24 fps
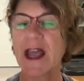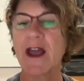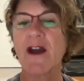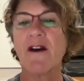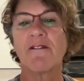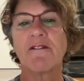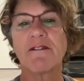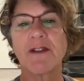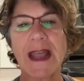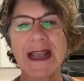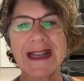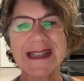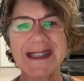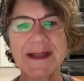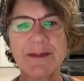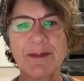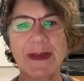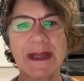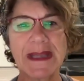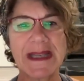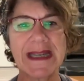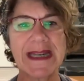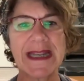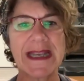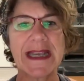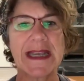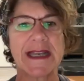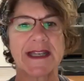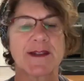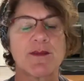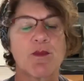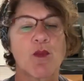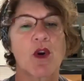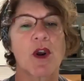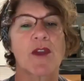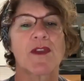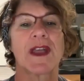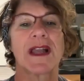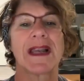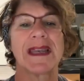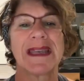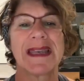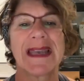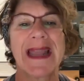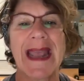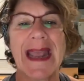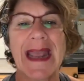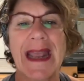Flexibility is more the
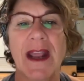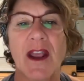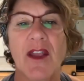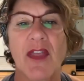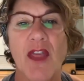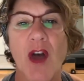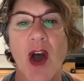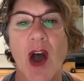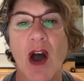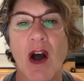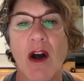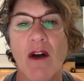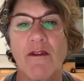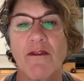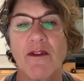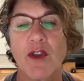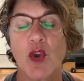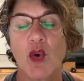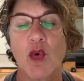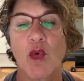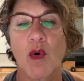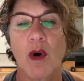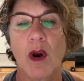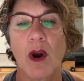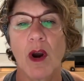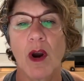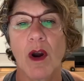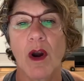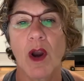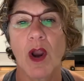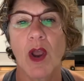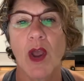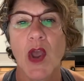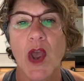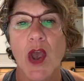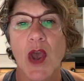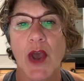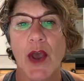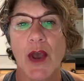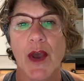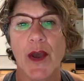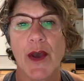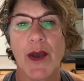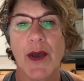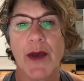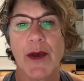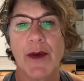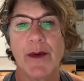length of your
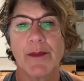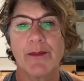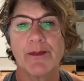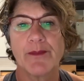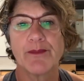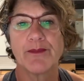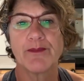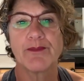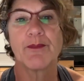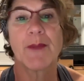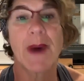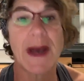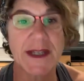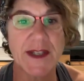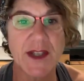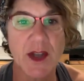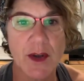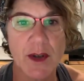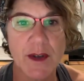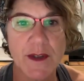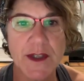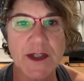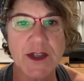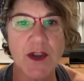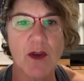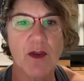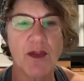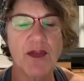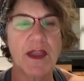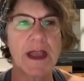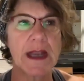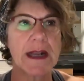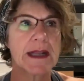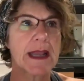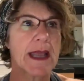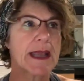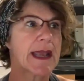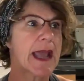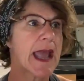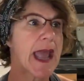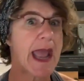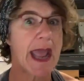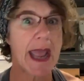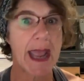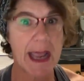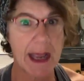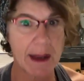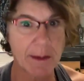muscles. So think like
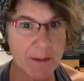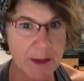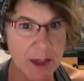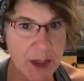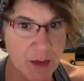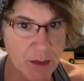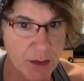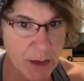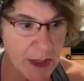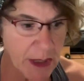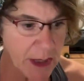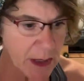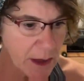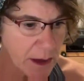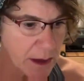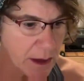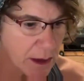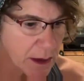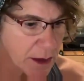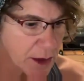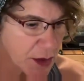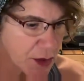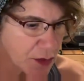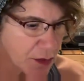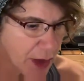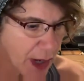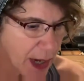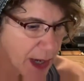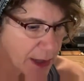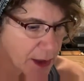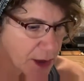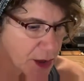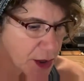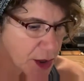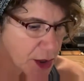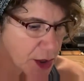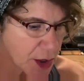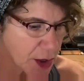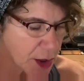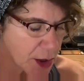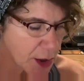hamstring stretch.